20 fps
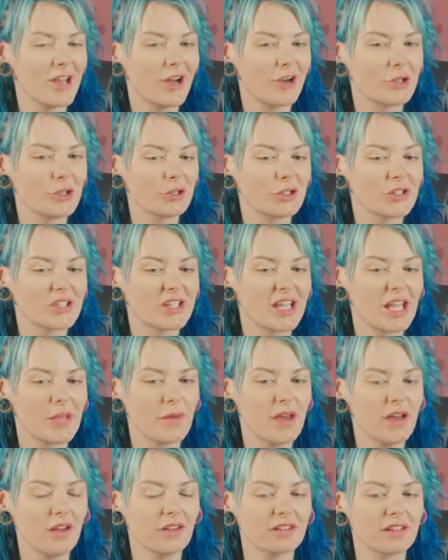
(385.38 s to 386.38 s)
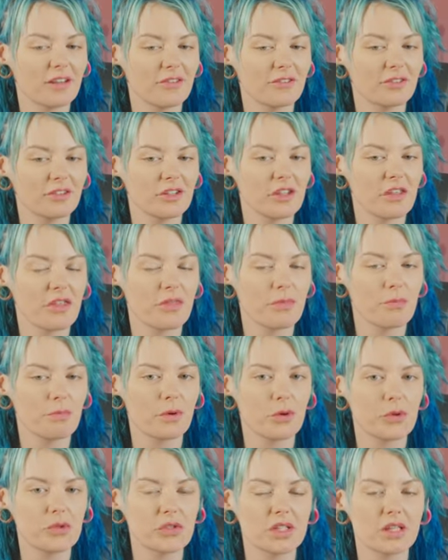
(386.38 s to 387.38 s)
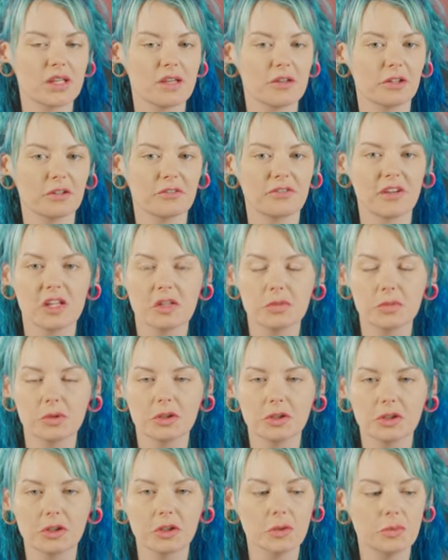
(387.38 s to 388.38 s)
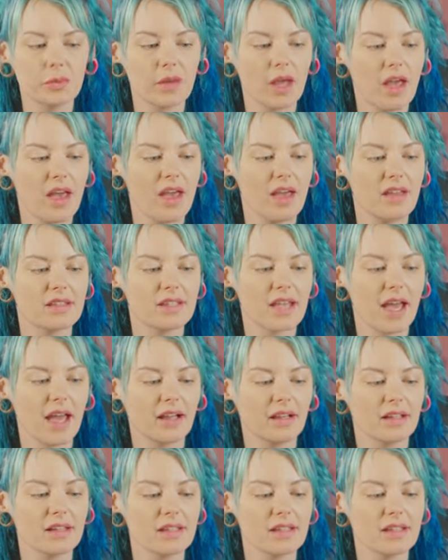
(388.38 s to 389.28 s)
how yours came out. Definitely post it in our Facebook group and tag